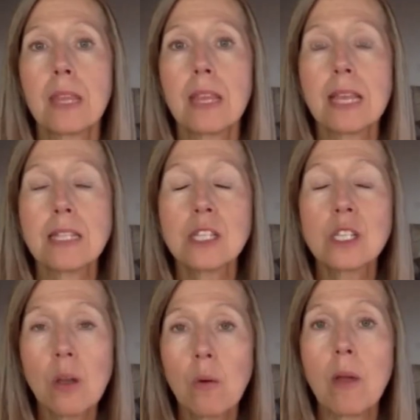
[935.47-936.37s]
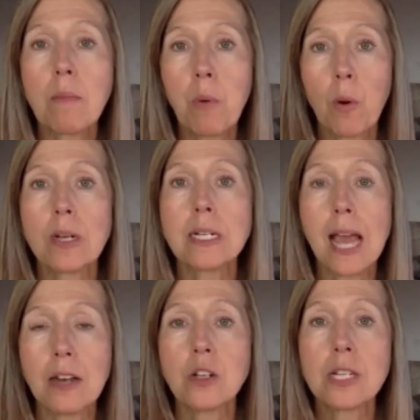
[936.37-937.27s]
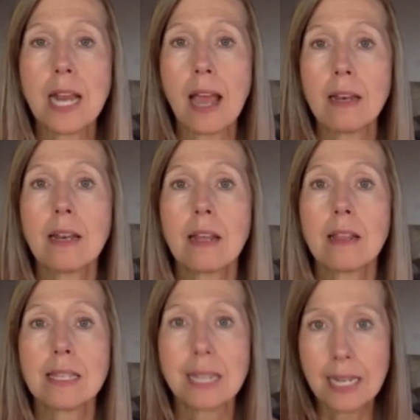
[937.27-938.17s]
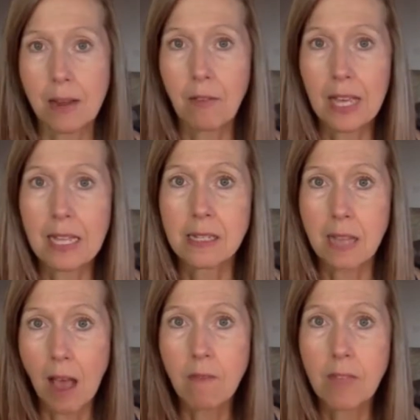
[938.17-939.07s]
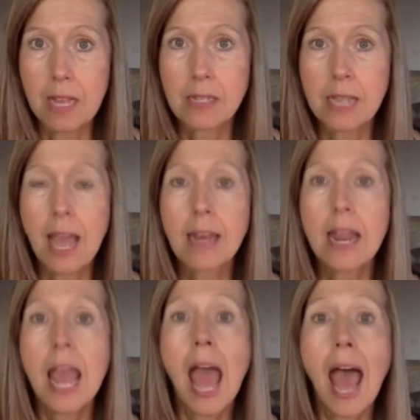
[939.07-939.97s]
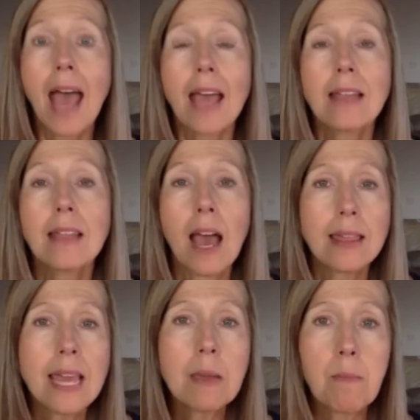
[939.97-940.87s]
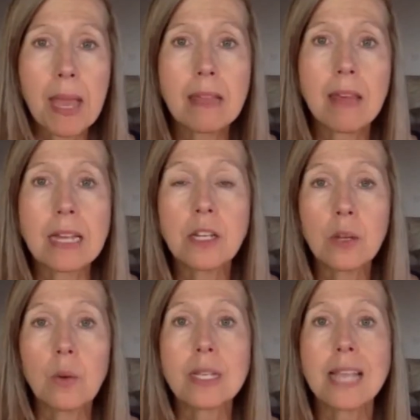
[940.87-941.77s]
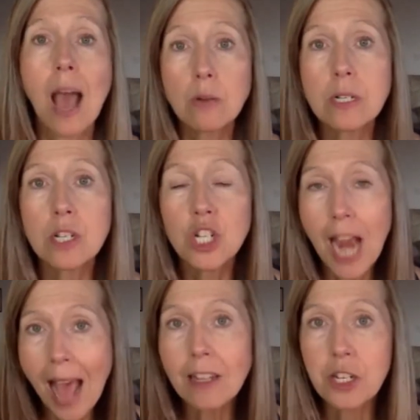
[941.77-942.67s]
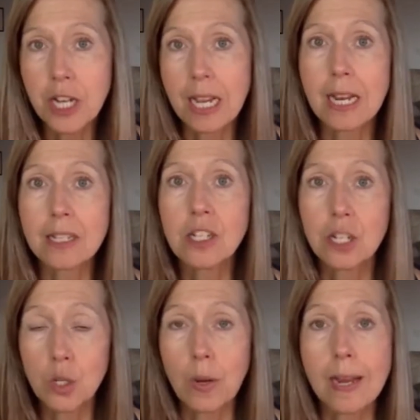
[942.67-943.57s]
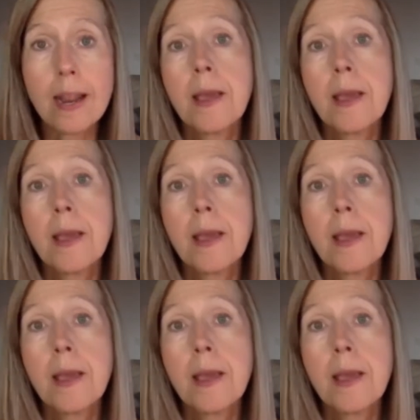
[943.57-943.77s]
it's so important to understand the significance of this. And I think a big thing too is how challenging it is to treat.